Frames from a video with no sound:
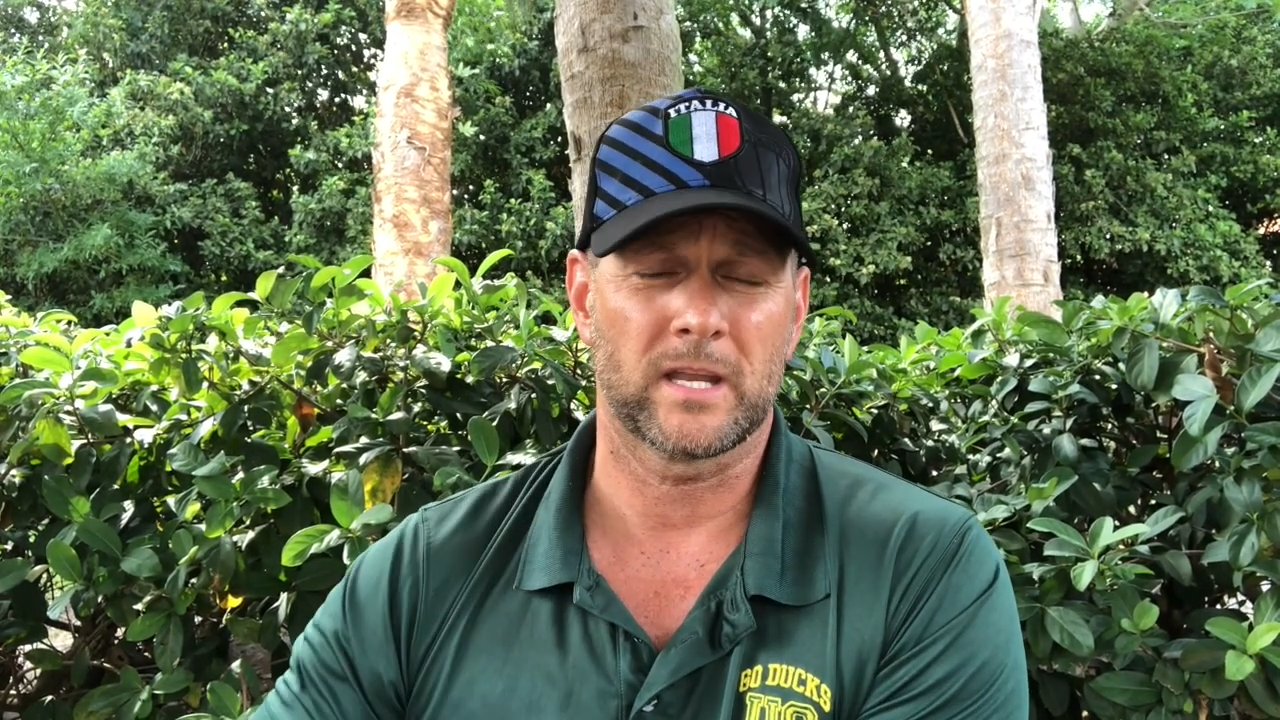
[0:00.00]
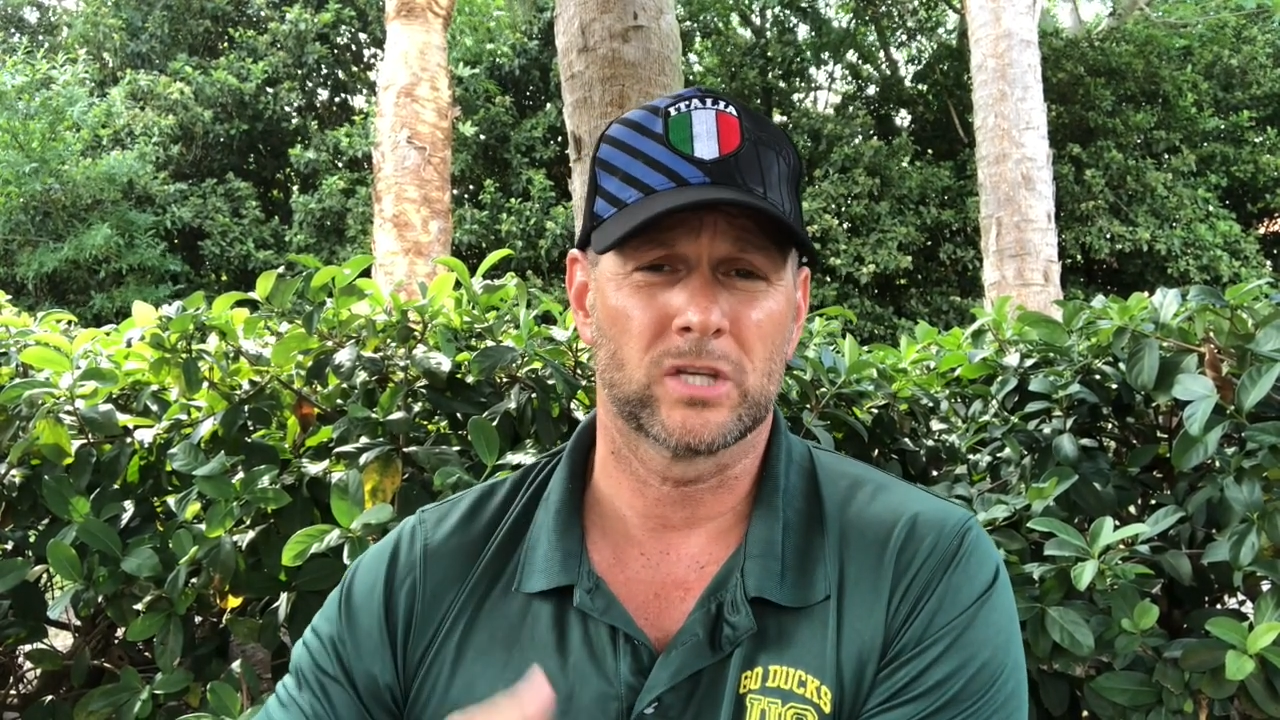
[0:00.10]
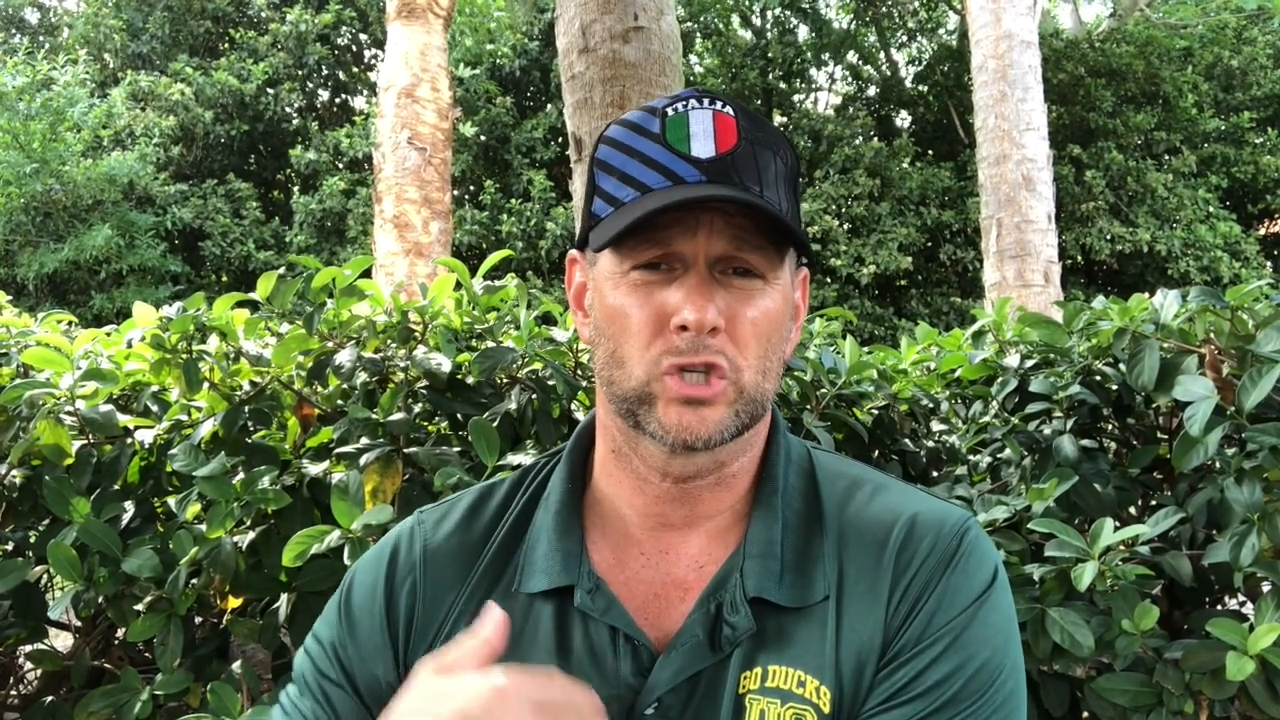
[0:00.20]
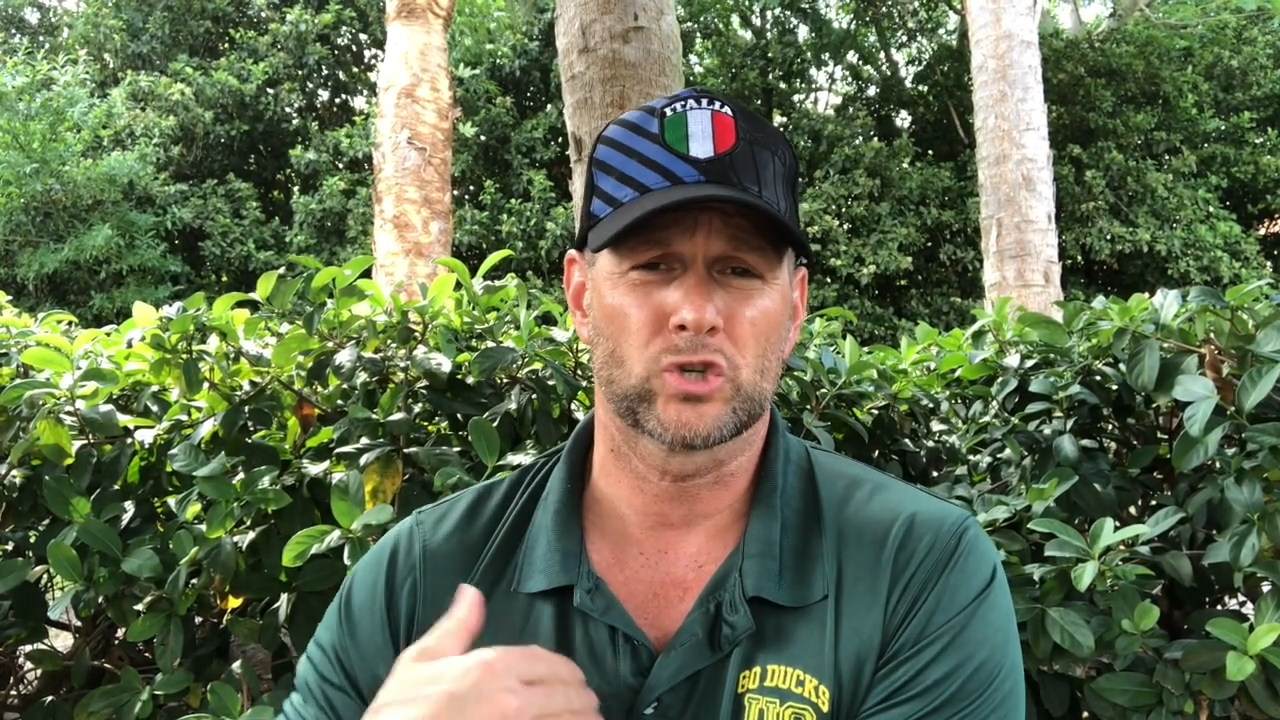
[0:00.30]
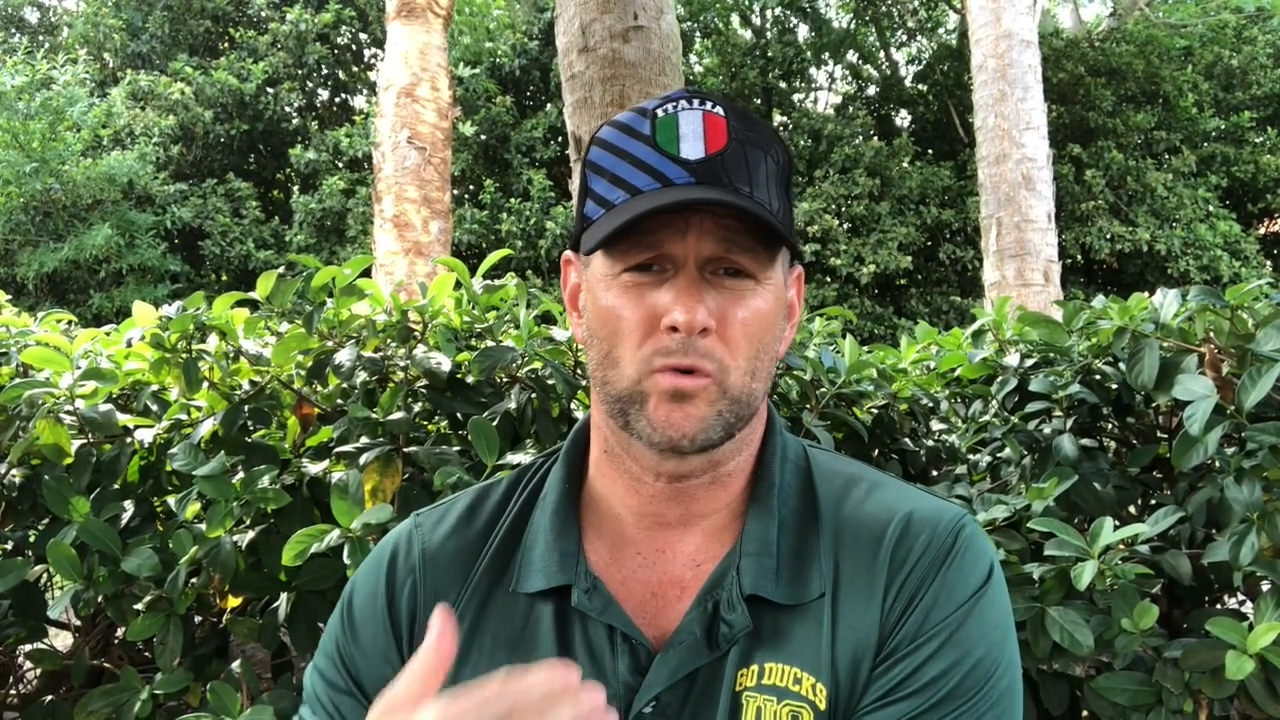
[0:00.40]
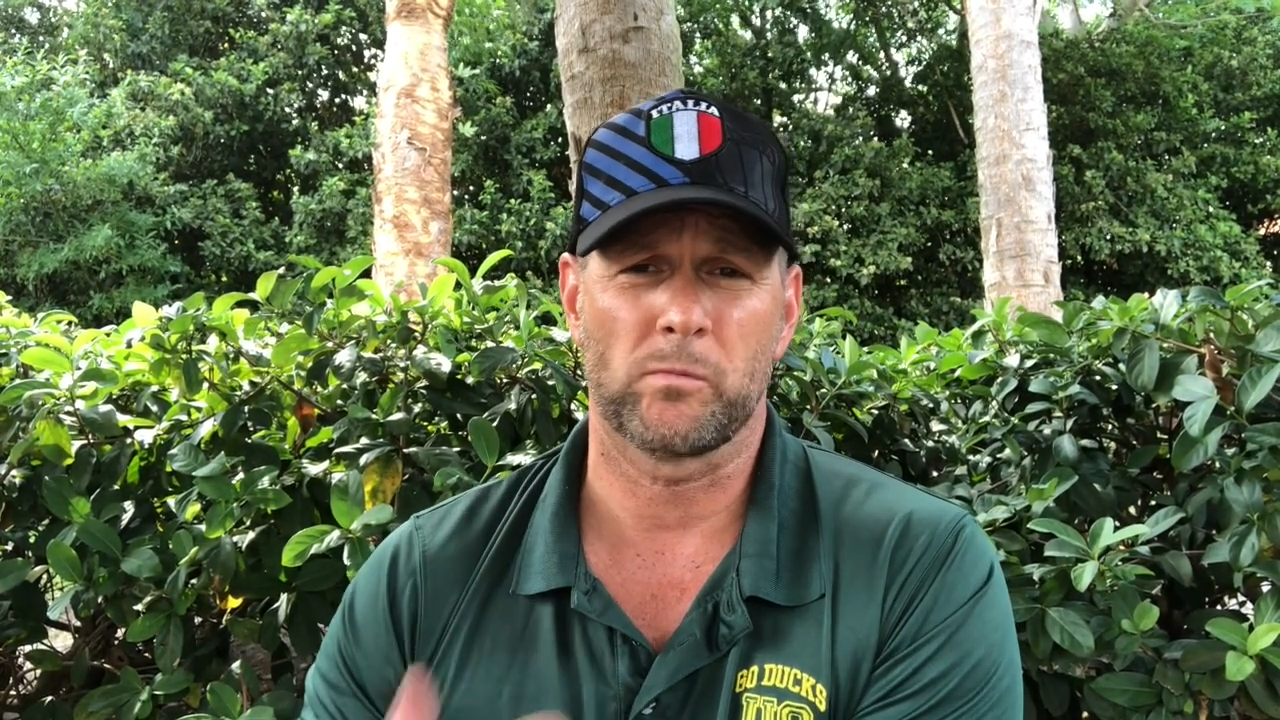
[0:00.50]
his true